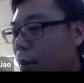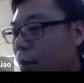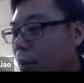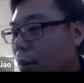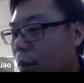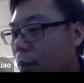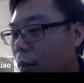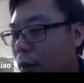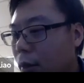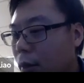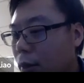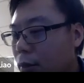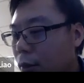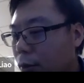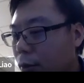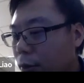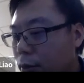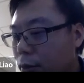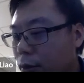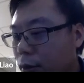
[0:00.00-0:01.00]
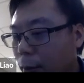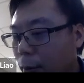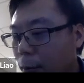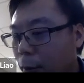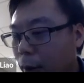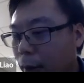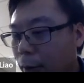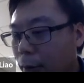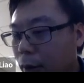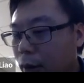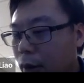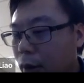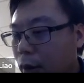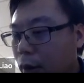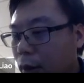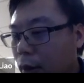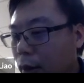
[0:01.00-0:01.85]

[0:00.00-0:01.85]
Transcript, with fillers: in the, his original paper.